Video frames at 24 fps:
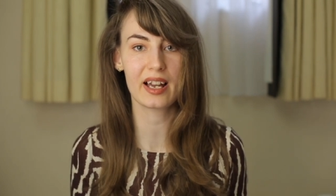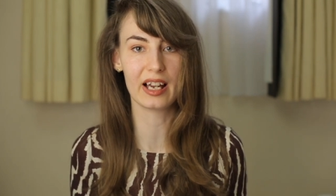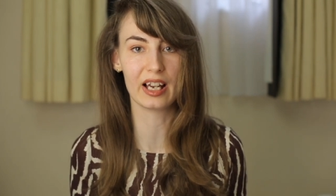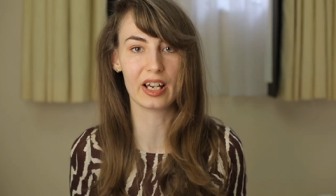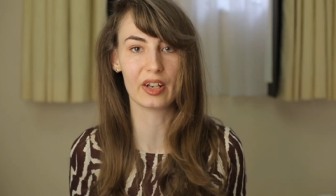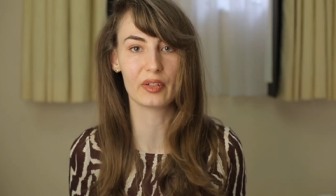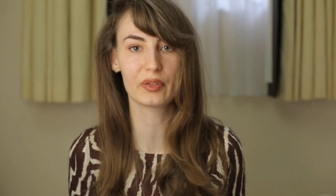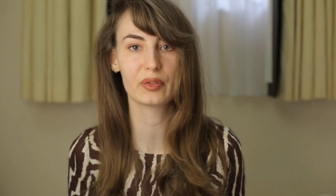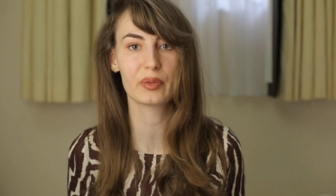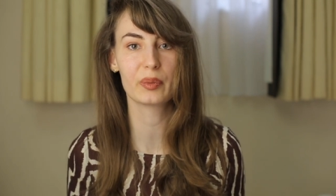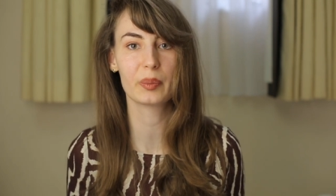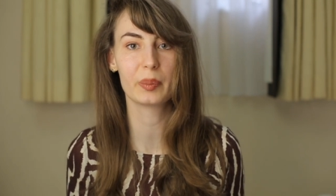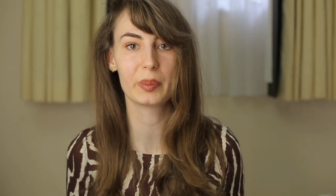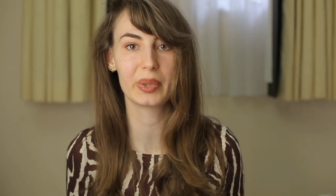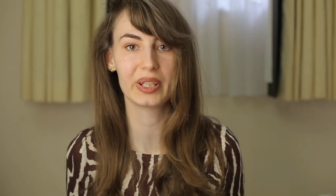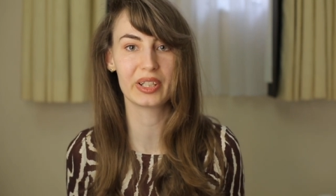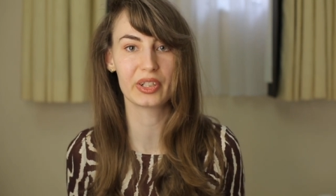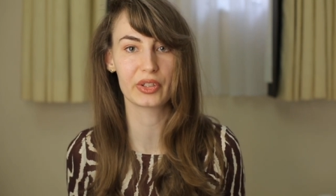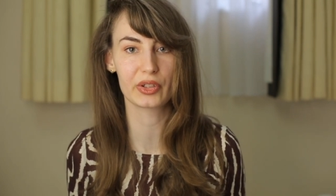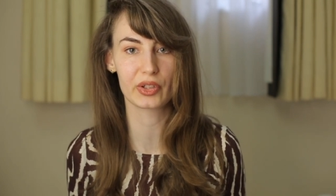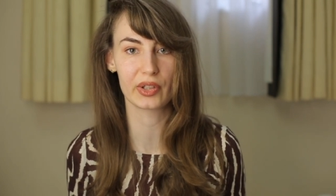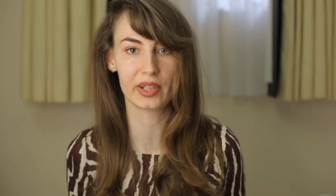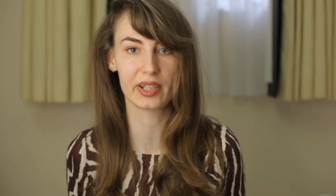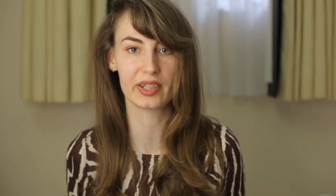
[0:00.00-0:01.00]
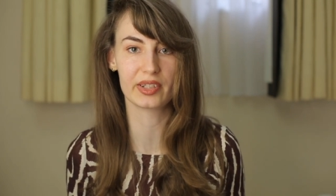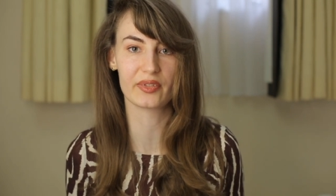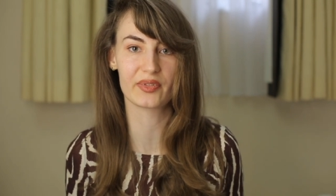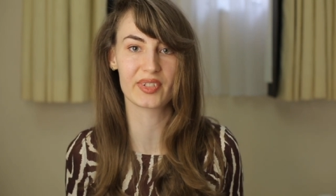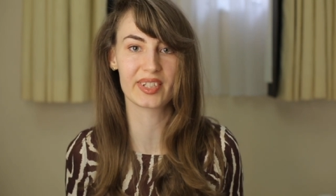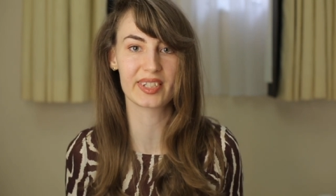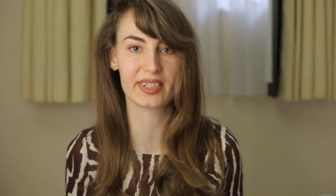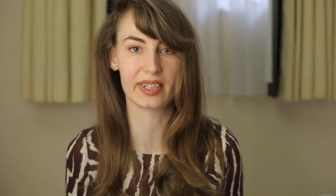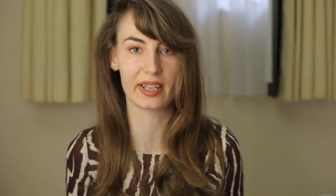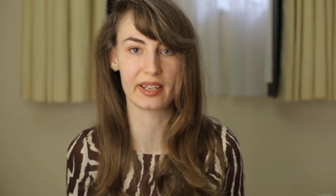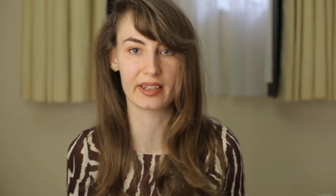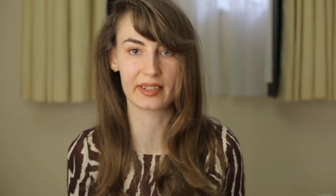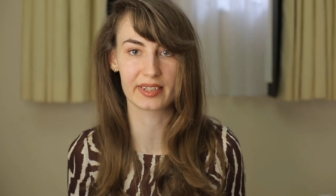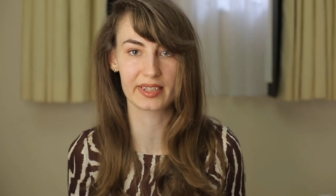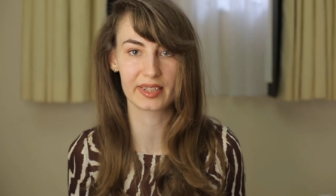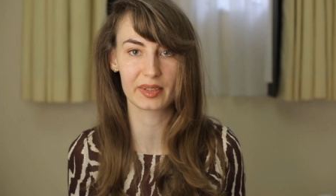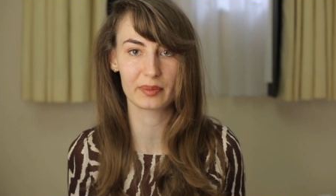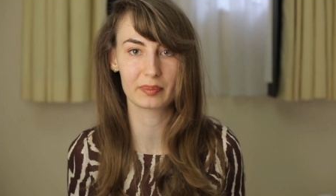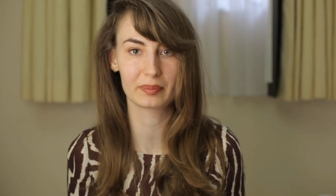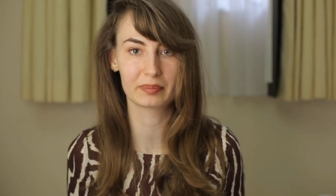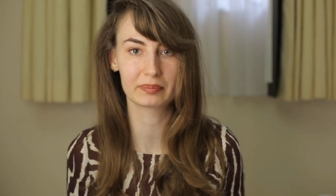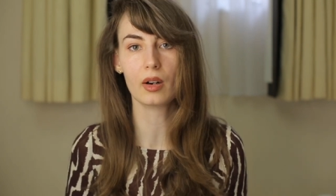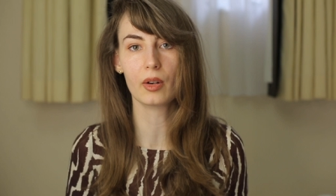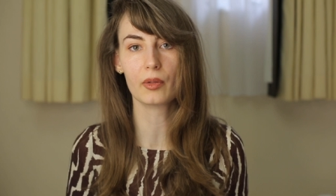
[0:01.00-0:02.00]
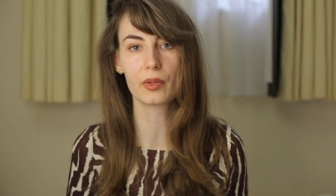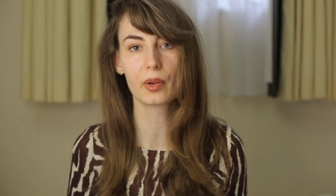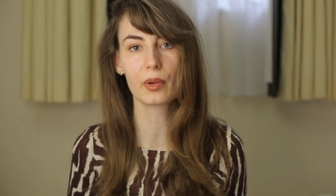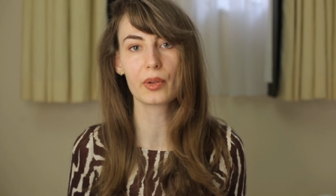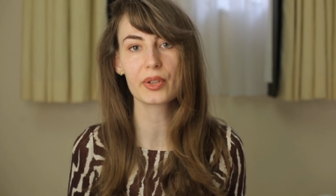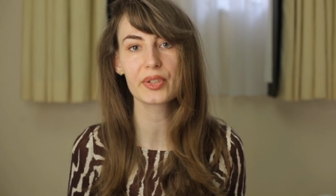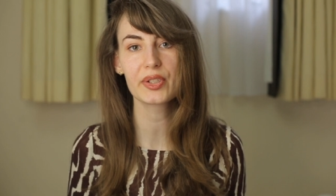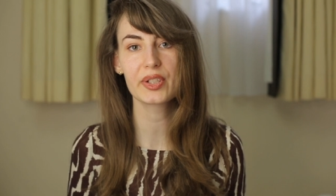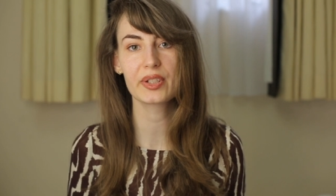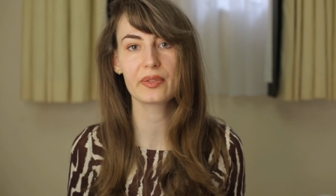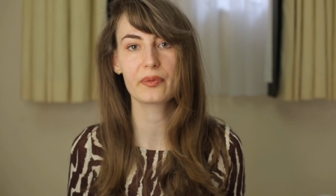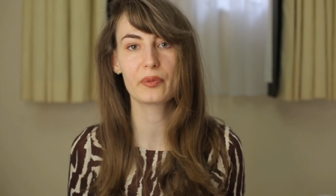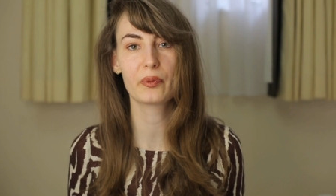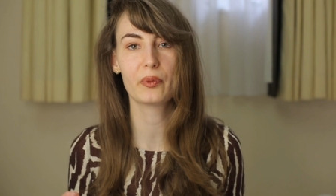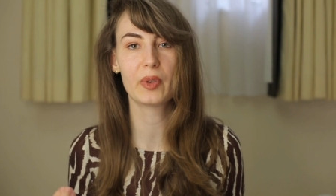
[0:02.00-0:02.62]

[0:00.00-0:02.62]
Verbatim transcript: have penetrative sex of course,